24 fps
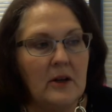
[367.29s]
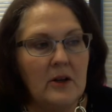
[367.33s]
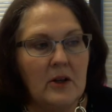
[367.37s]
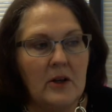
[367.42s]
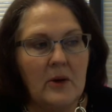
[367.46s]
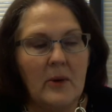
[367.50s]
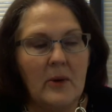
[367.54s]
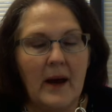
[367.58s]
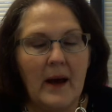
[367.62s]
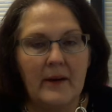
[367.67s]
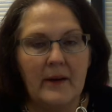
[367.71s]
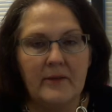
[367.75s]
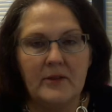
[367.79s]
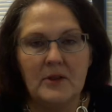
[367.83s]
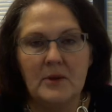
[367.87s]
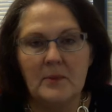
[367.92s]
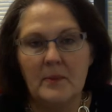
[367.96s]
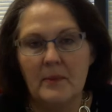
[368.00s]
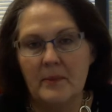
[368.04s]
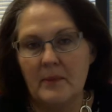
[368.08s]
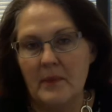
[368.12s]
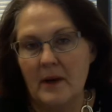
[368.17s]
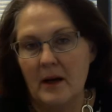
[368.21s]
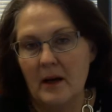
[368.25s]
You have to
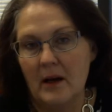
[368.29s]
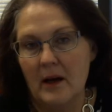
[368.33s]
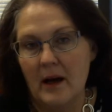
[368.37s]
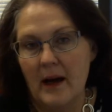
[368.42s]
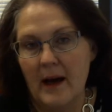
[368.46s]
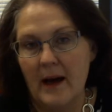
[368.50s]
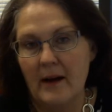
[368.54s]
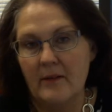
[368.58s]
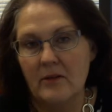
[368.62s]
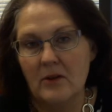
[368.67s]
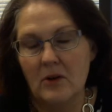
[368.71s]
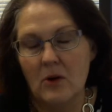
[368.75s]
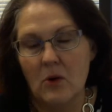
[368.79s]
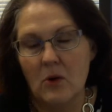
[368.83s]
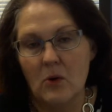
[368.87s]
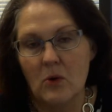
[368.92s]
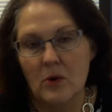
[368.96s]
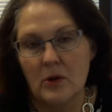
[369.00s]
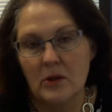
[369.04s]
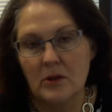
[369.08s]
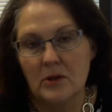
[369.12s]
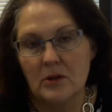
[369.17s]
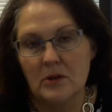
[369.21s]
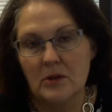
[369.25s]
have a
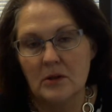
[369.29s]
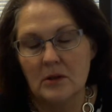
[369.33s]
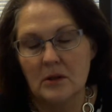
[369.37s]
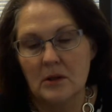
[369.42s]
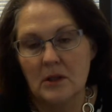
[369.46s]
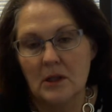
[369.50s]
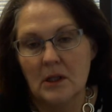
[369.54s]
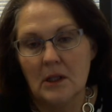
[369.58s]
course